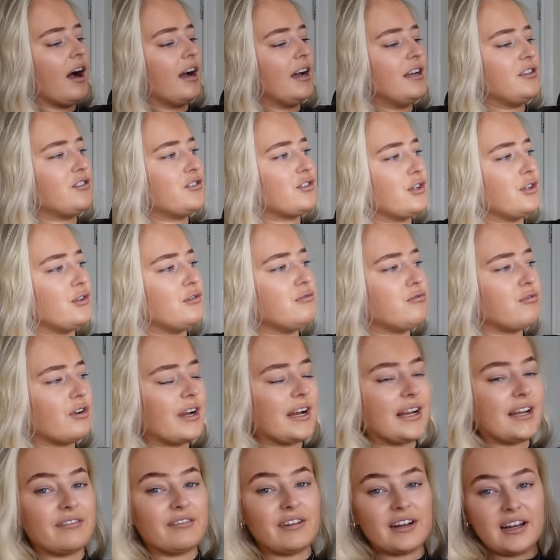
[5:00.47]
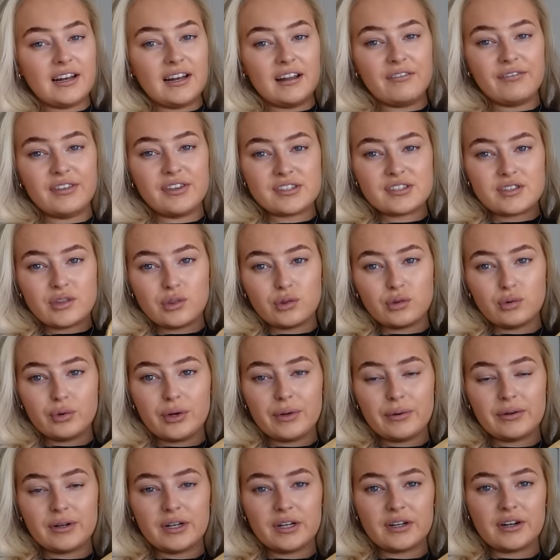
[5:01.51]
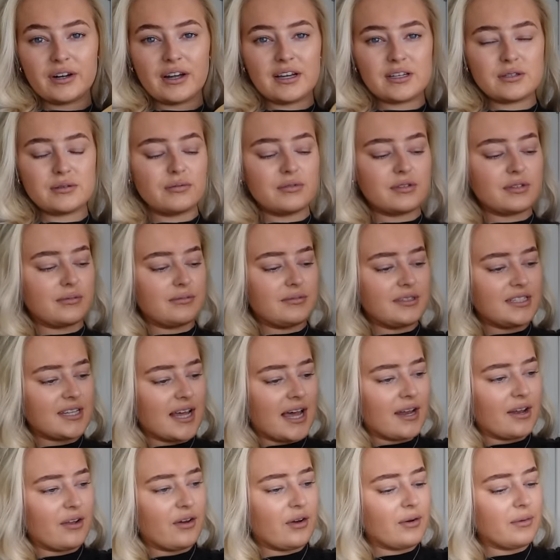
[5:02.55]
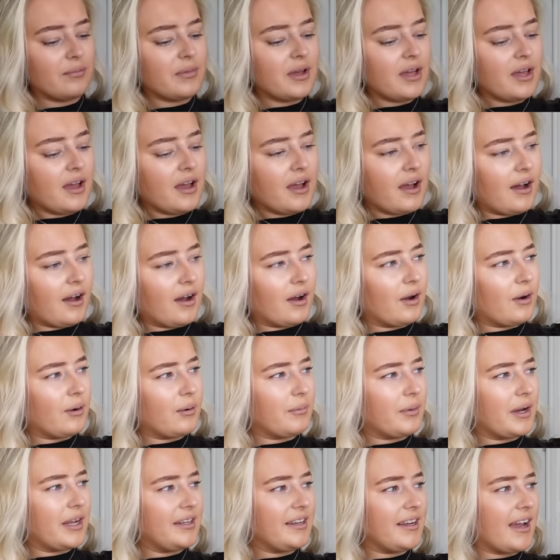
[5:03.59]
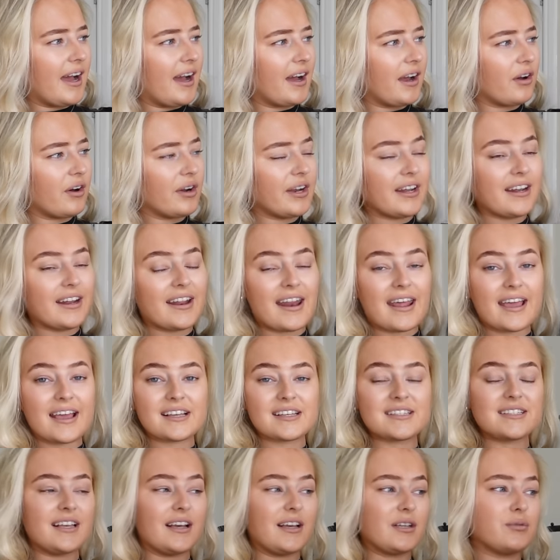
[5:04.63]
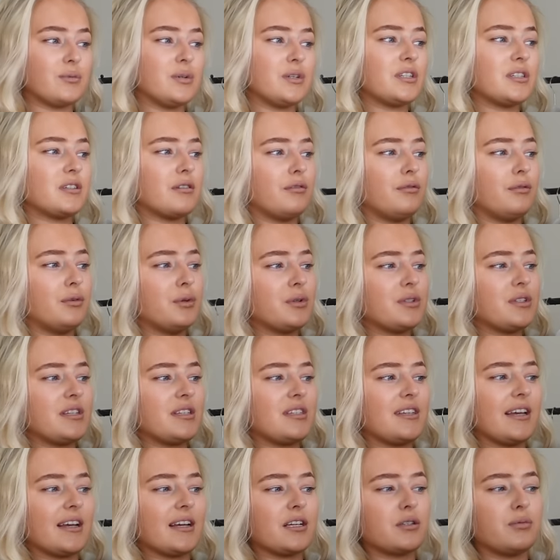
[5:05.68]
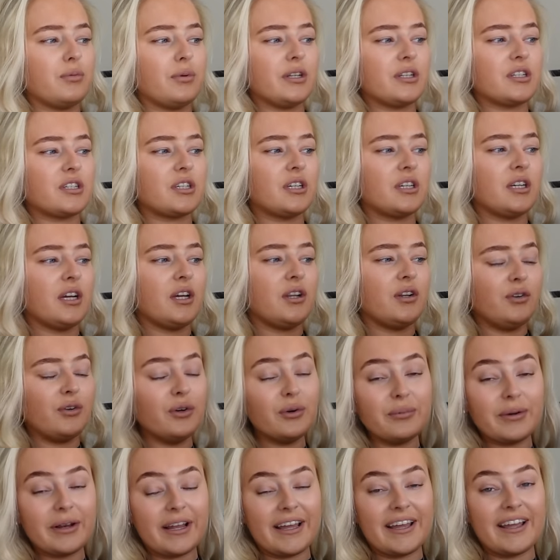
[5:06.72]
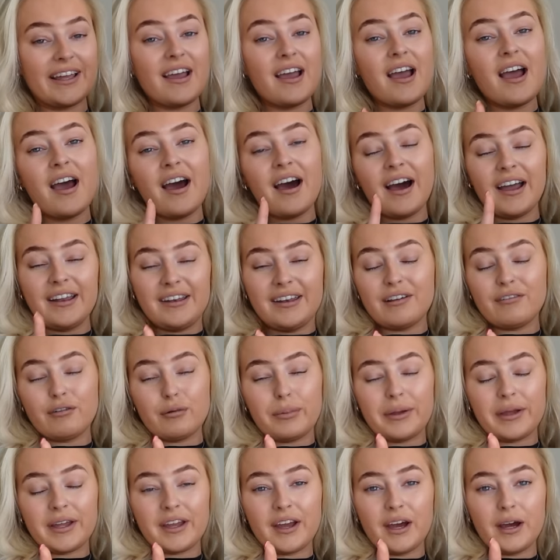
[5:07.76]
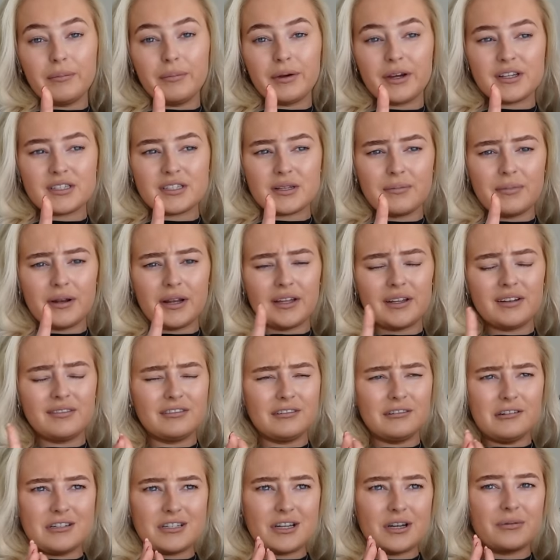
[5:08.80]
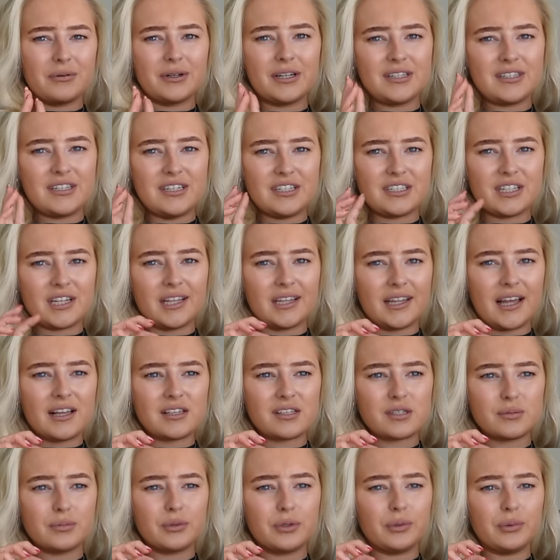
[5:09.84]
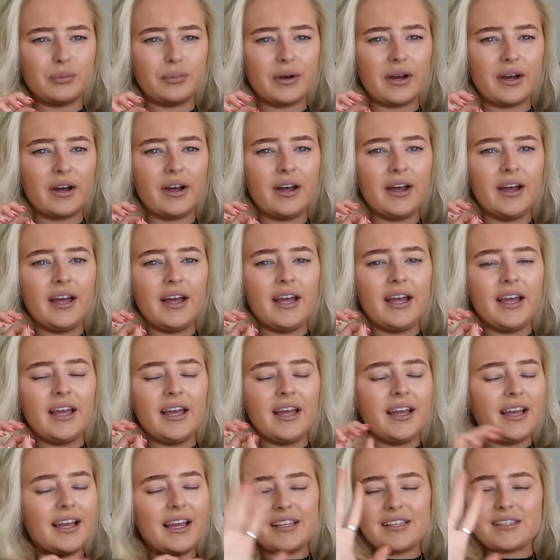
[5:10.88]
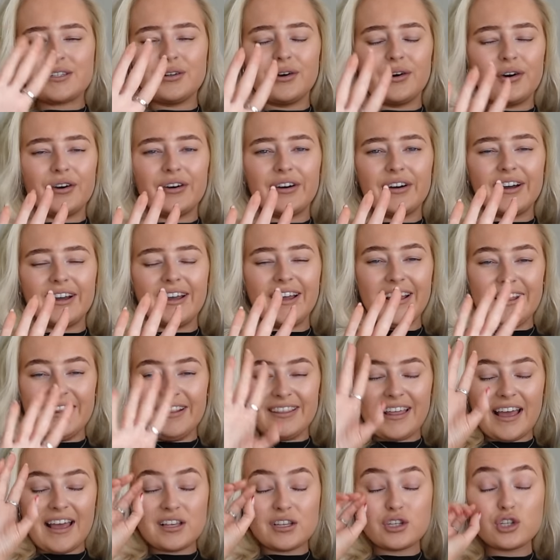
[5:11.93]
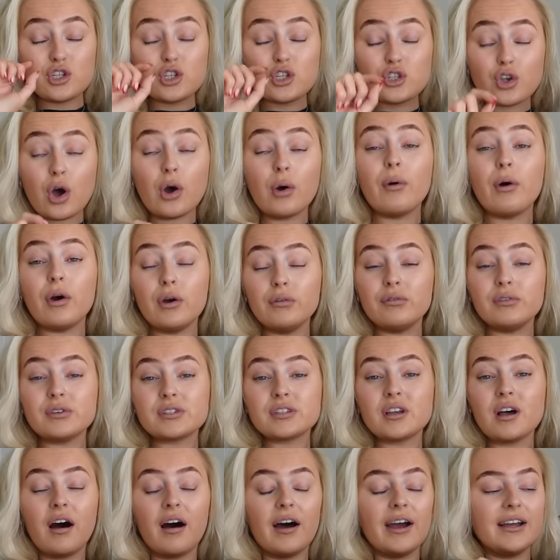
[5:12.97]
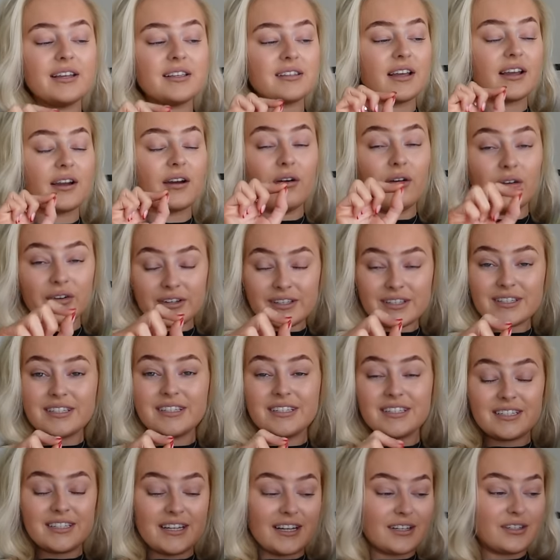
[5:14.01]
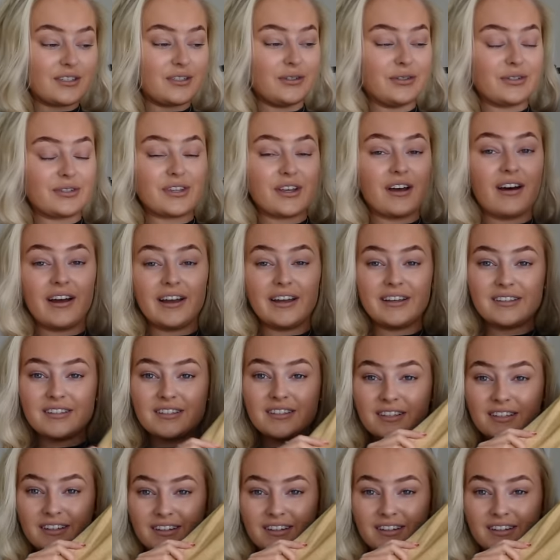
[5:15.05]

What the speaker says: I do really, really love this and thought it would look nice with some denim. And yeah, I got it in an XS, which is a 4-6, which normally I'd never pick up because I'd be like, oh, I don't want a t-shirt that small, but it's not. They're so oversized, like honestly stick to your size.